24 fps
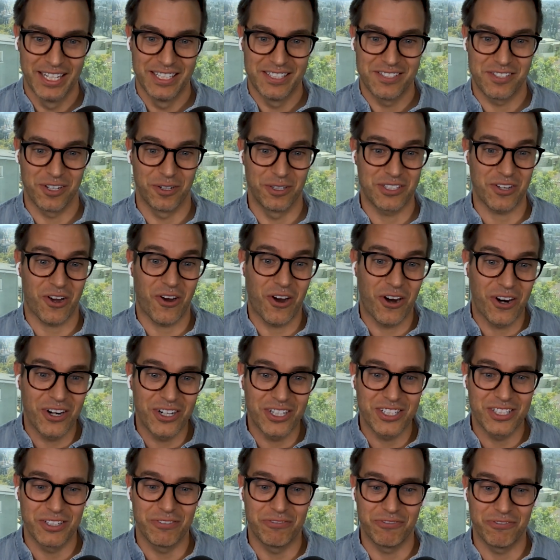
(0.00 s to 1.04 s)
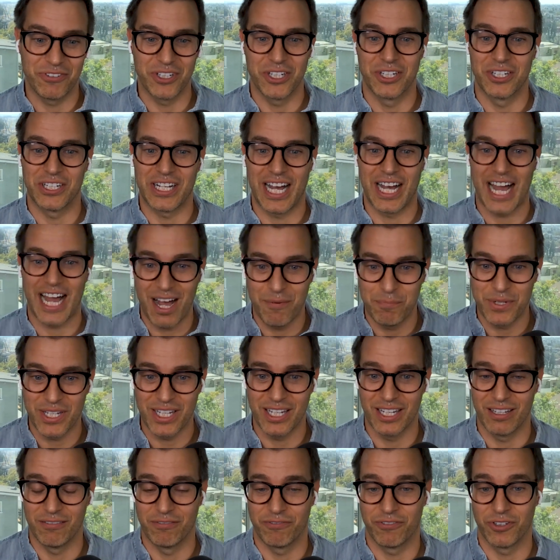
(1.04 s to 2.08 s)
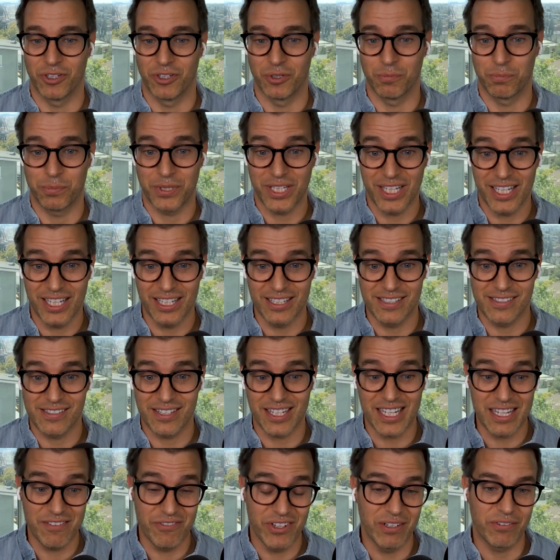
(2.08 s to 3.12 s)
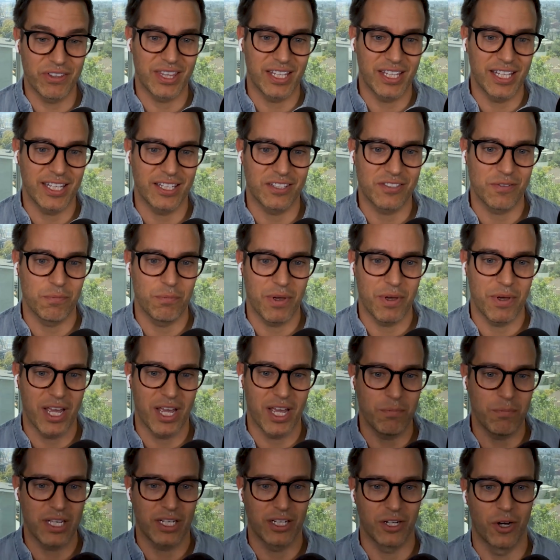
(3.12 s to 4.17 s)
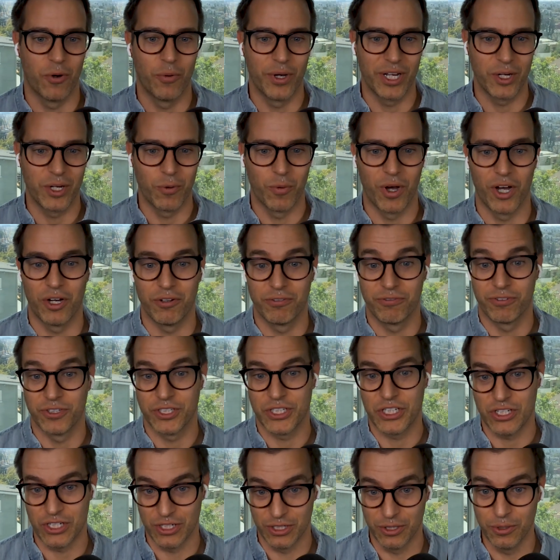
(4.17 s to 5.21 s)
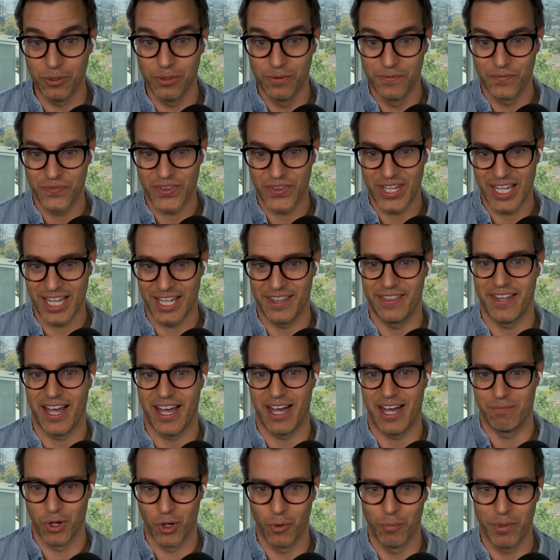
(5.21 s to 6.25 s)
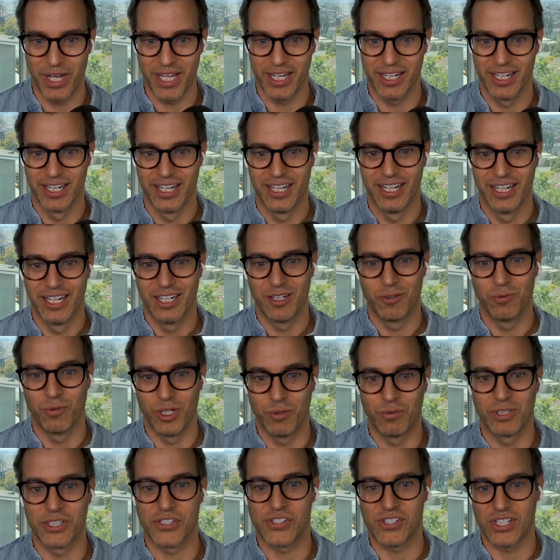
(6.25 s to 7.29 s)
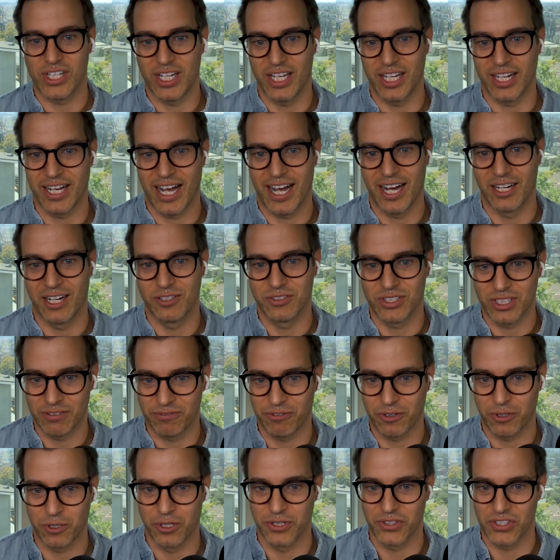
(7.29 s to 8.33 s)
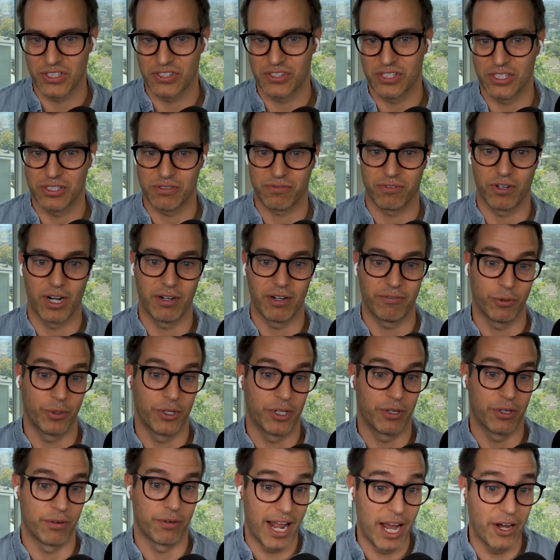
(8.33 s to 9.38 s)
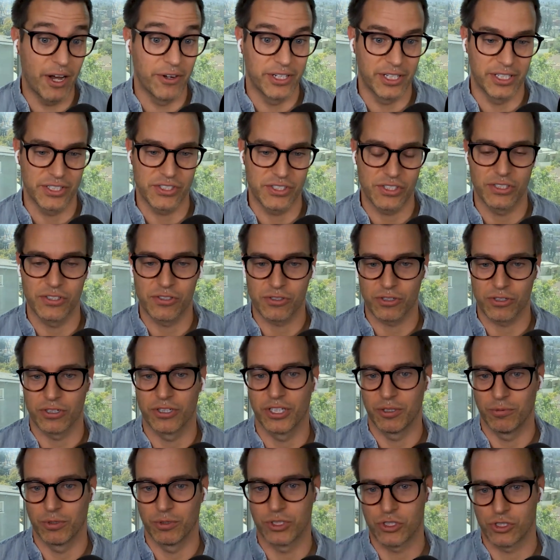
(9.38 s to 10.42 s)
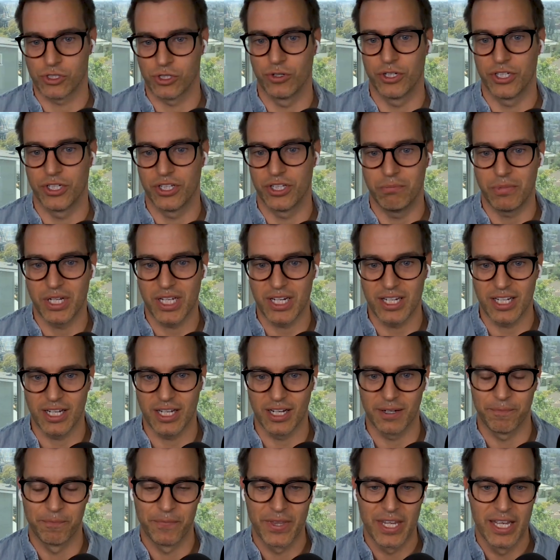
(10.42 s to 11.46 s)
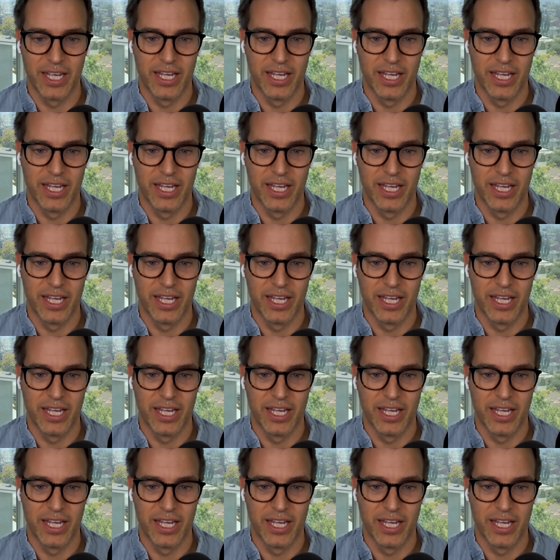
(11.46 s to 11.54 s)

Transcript: So it's hard to feel happy and feel peace, even if things may be going well for you in that moment when we're seeing how difficult this is for everyone around us, and certainly what's shown in the media